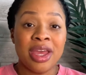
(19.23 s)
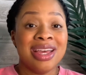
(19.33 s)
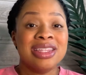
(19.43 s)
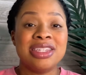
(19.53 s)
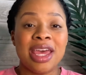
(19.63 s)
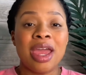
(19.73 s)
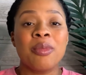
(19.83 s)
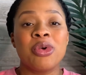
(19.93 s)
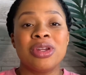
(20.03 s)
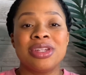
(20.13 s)
Today I'm
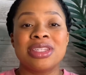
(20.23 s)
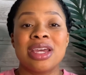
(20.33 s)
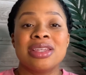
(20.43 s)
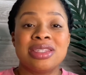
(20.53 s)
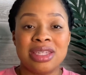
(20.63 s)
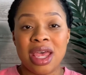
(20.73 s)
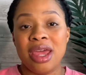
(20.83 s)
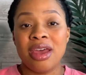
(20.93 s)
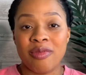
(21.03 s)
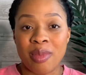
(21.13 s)
going to discuss 10
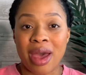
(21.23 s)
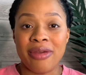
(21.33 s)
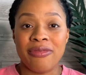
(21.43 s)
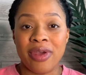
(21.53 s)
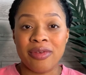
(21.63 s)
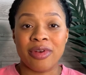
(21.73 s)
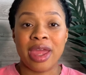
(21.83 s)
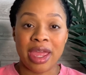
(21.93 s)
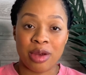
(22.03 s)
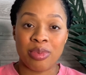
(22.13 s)
of my favorite
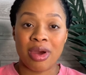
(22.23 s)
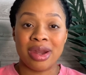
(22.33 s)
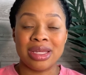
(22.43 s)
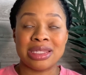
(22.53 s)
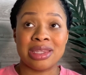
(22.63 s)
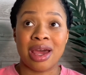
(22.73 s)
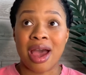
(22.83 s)
hair products that